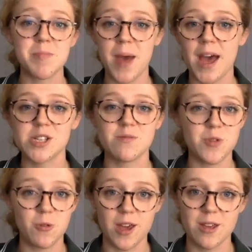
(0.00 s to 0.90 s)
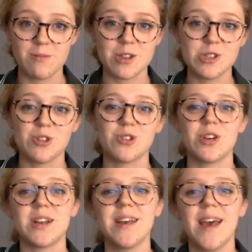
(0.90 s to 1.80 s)
and passion for working with
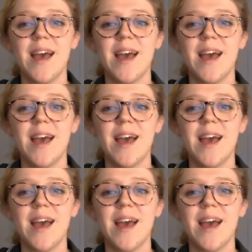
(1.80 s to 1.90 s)
children.